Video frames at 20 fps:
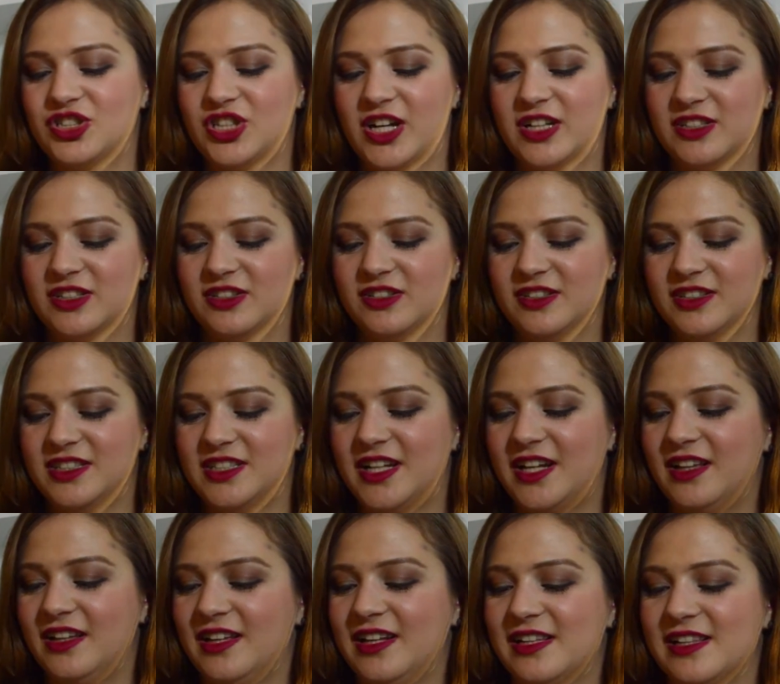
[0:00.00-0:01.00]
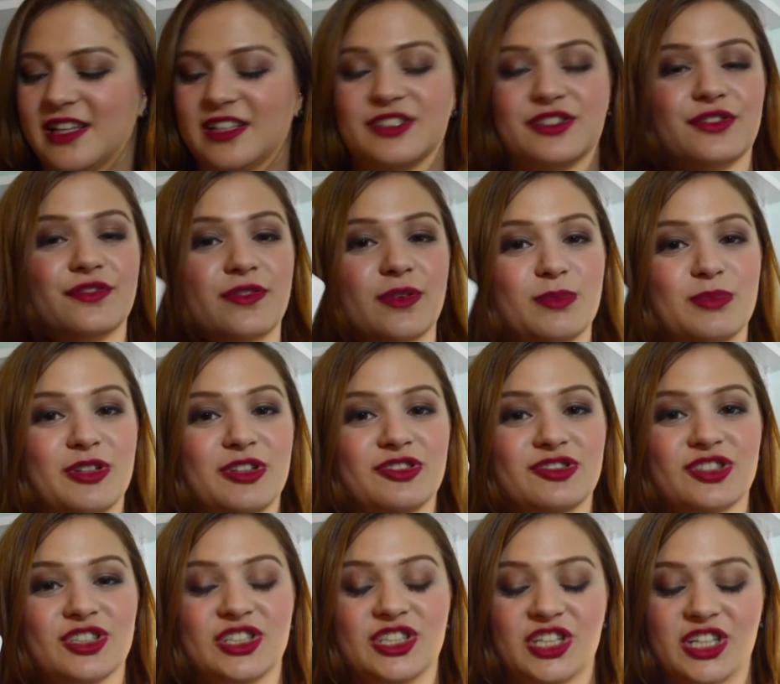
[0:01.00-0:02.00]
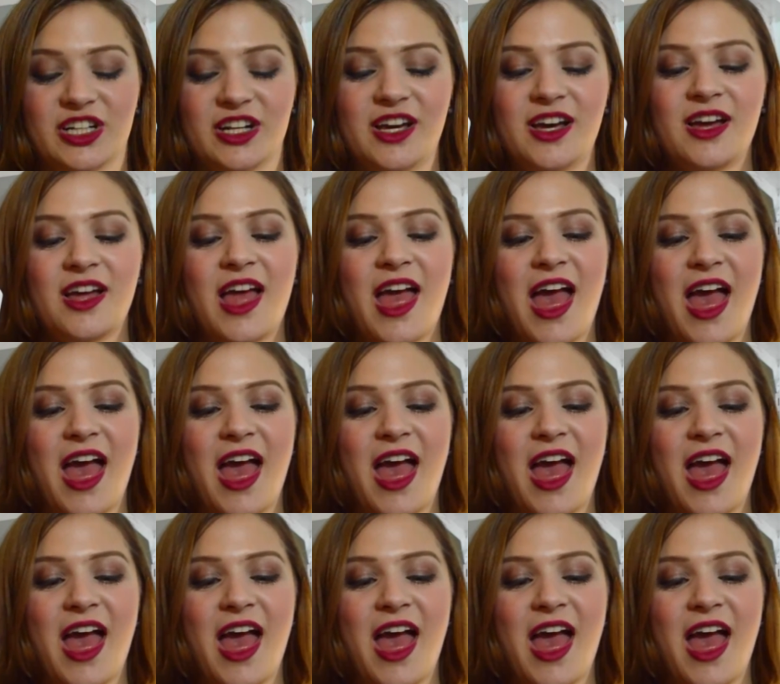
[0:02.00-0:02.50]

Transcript: Gentle Daily Cleanser from Neutrogena,